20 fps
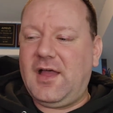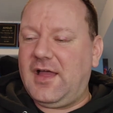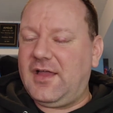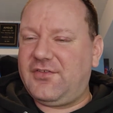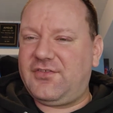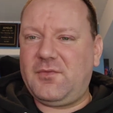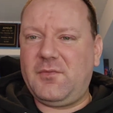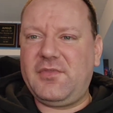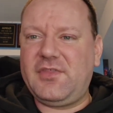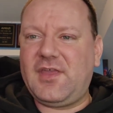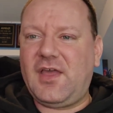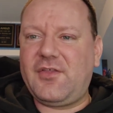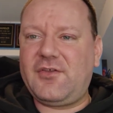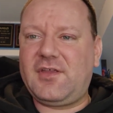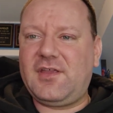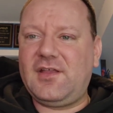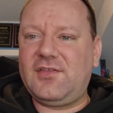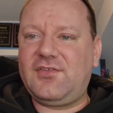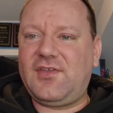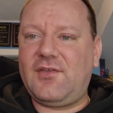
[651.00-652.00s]
Some of the other
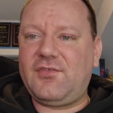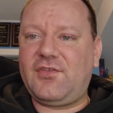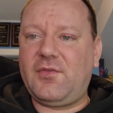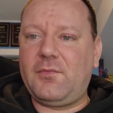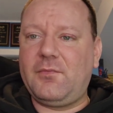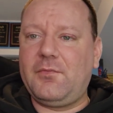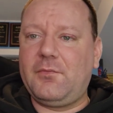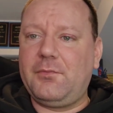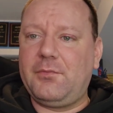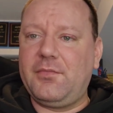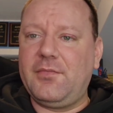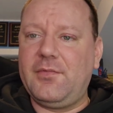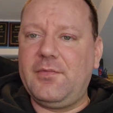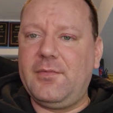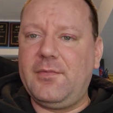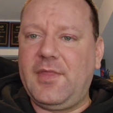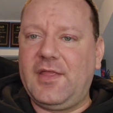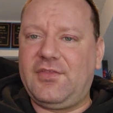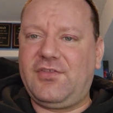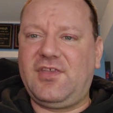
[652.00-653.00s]
kits have something
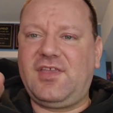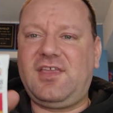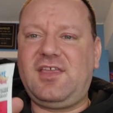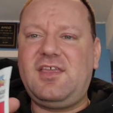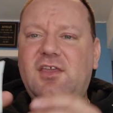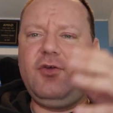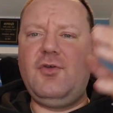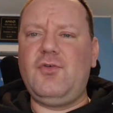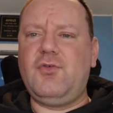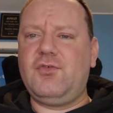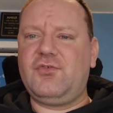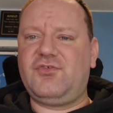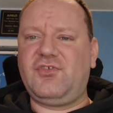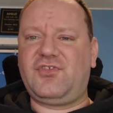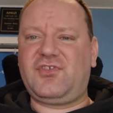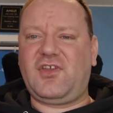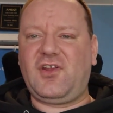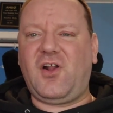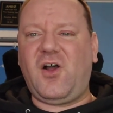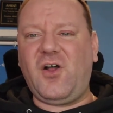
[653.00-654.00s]
that's huge.
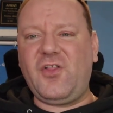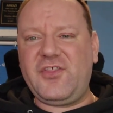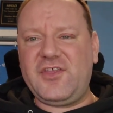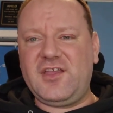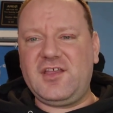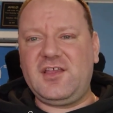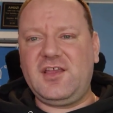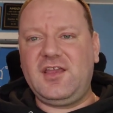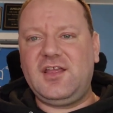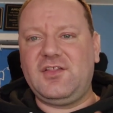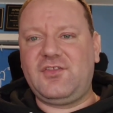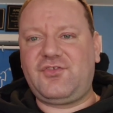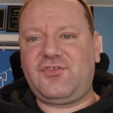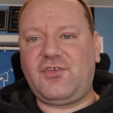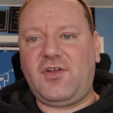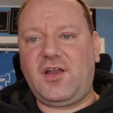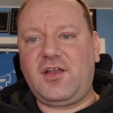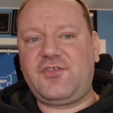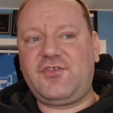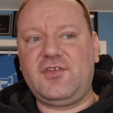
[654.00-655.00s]
It's got all the
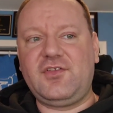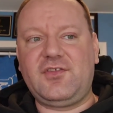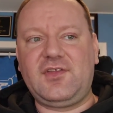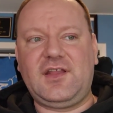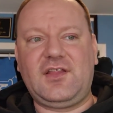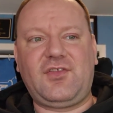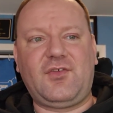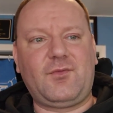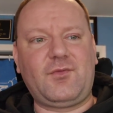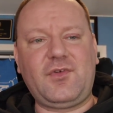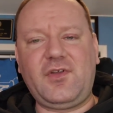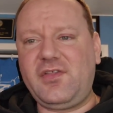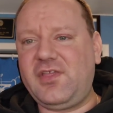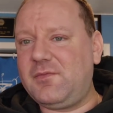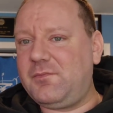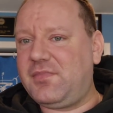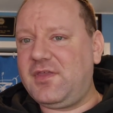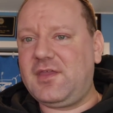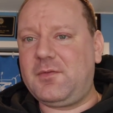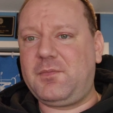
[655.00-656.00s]
instructions, and it's a
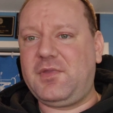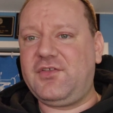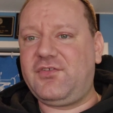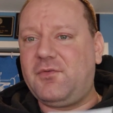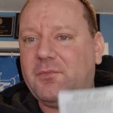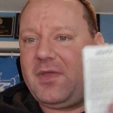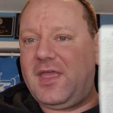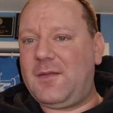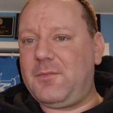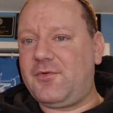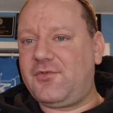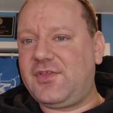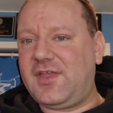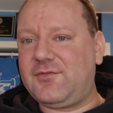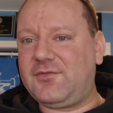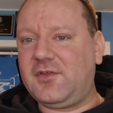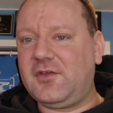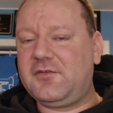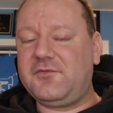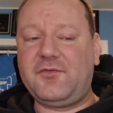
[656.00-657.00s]
really big piece of paper that you
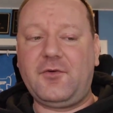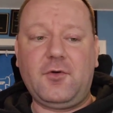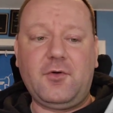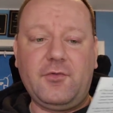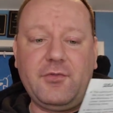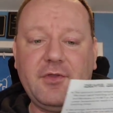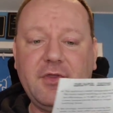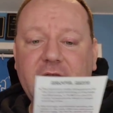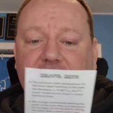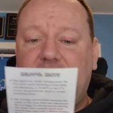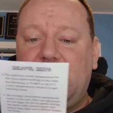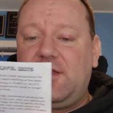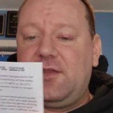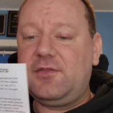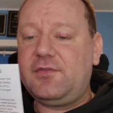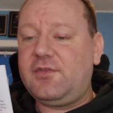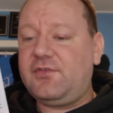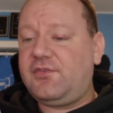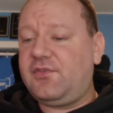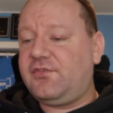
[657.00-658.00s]
have to unfold.
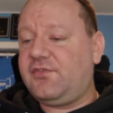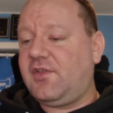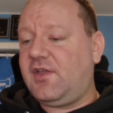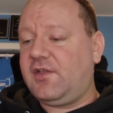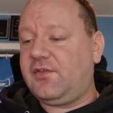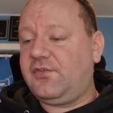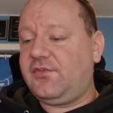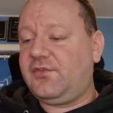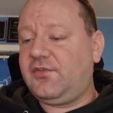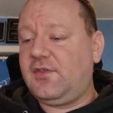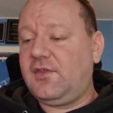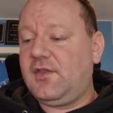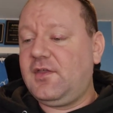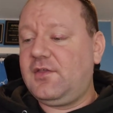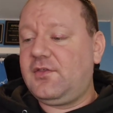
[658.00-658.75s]
This is nice.